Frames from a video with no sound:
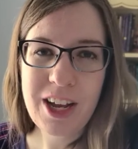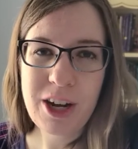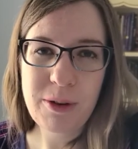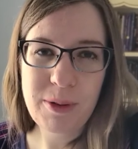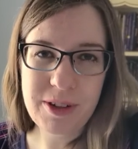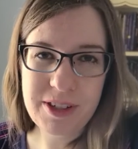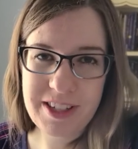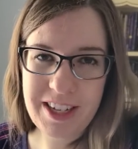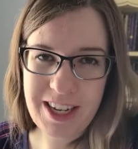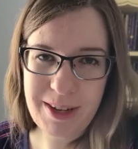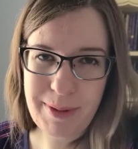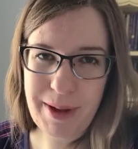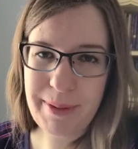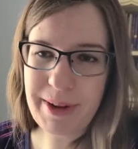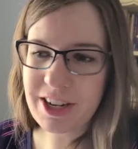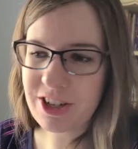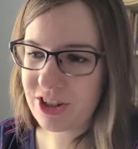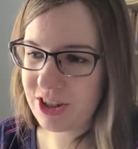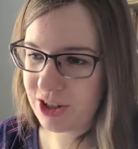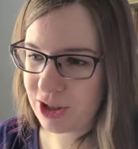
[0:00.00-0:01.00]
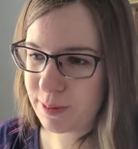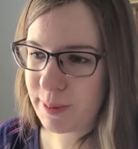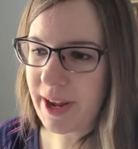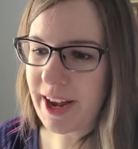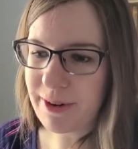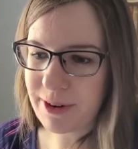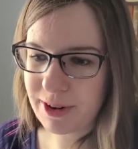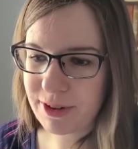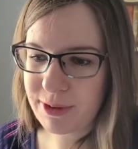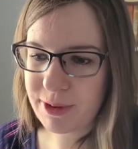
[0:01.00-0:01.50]
We'll see. Maybe I should just
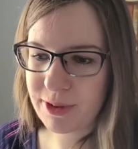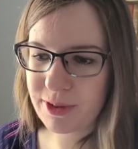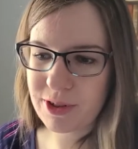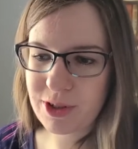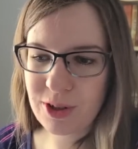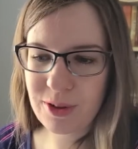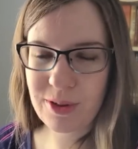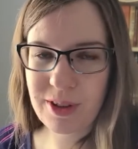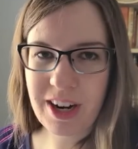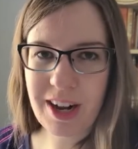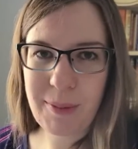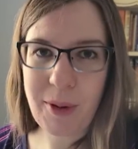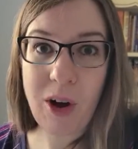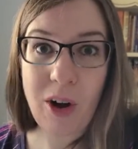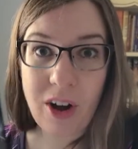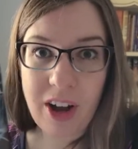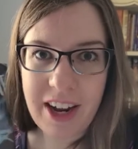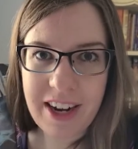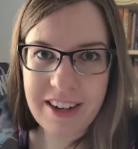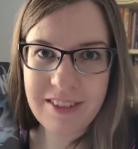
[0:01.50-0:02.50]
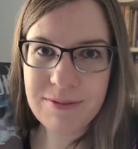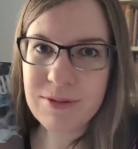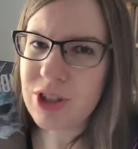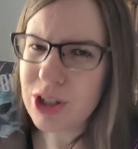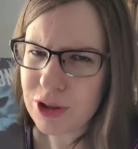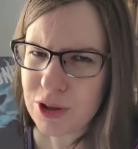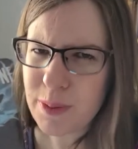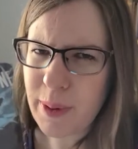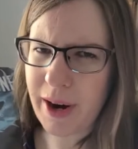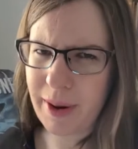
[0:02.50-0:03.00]
power through the two that I'm on. Two
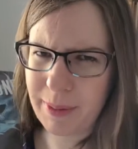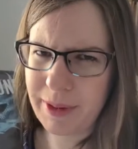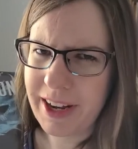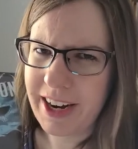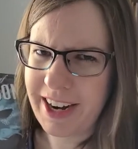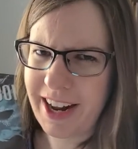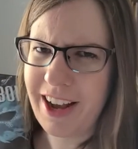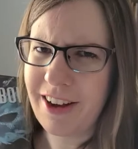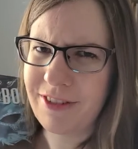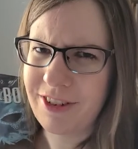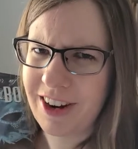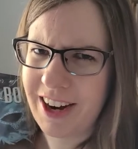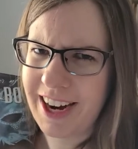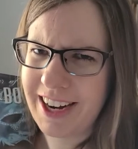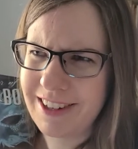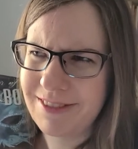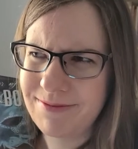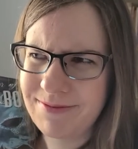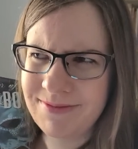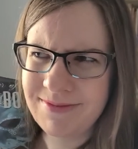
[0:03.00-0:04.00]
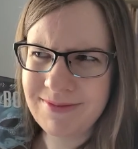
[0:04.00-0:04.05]
is probably enough, right?